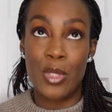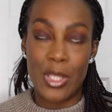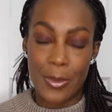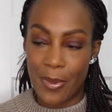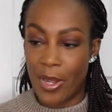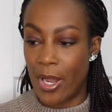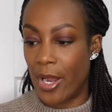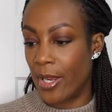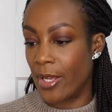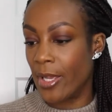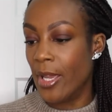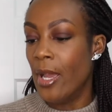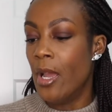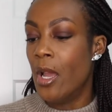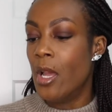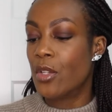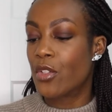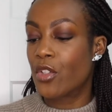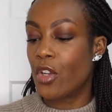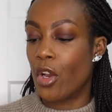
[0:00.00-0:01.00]
Pie.
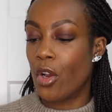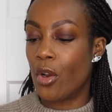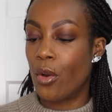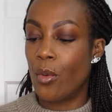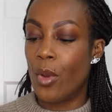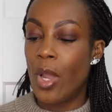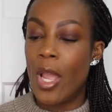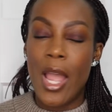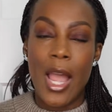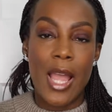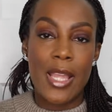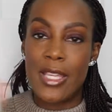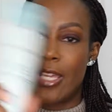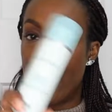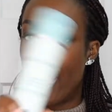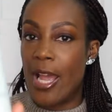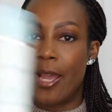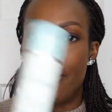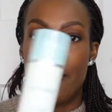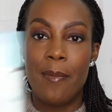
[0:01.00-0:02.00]
So
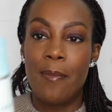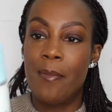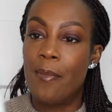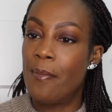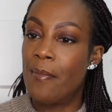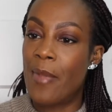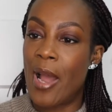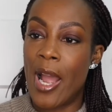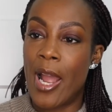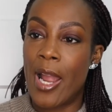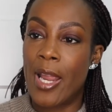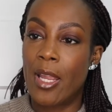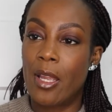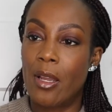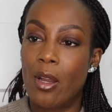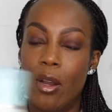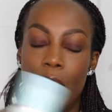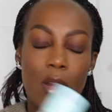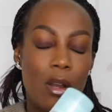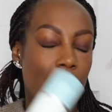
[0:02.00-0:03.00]
yeah, my
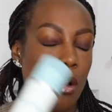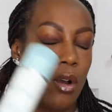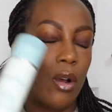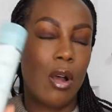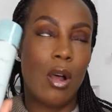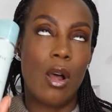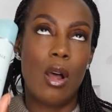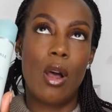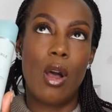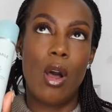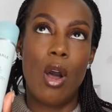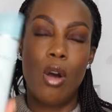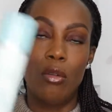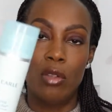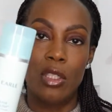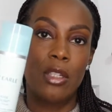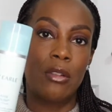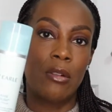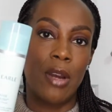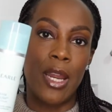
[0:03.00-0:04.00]

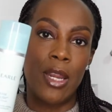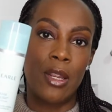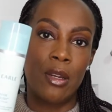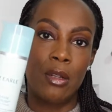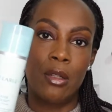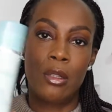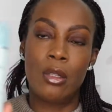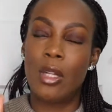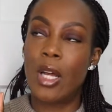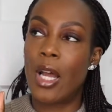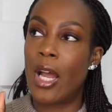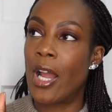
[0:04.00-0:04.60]
holy grail.